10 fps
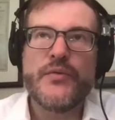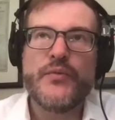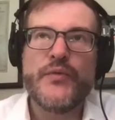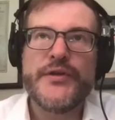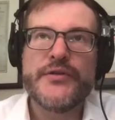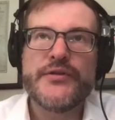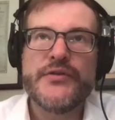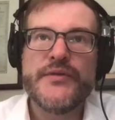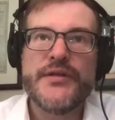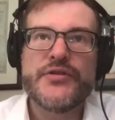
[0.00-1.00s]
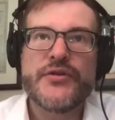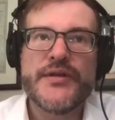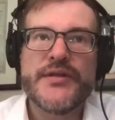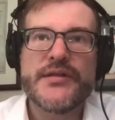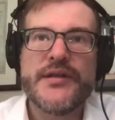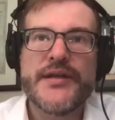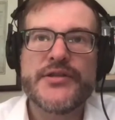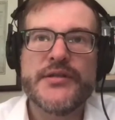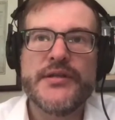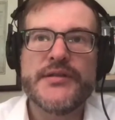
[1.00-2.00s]
when you're doing jury
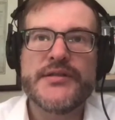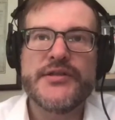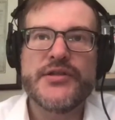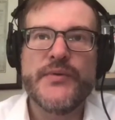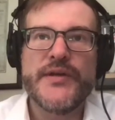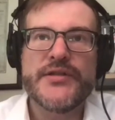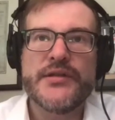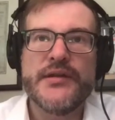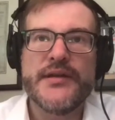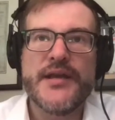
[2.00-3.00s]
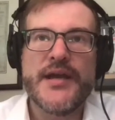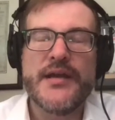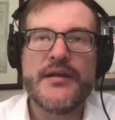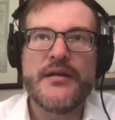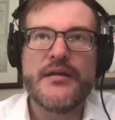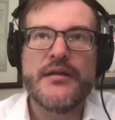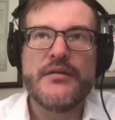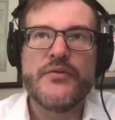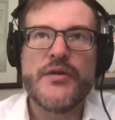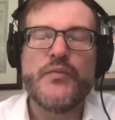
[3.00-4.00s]
selection in a situation like that,
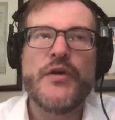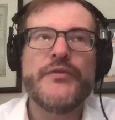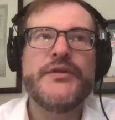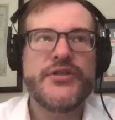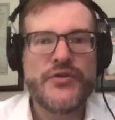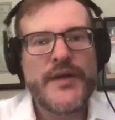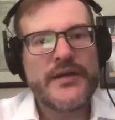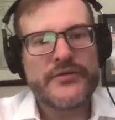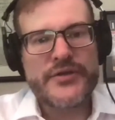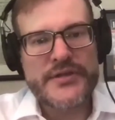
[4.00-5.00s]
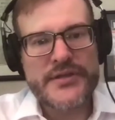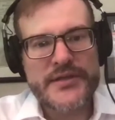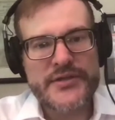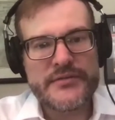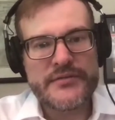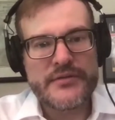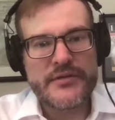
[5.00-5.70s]
well, did you handle jury selection? Or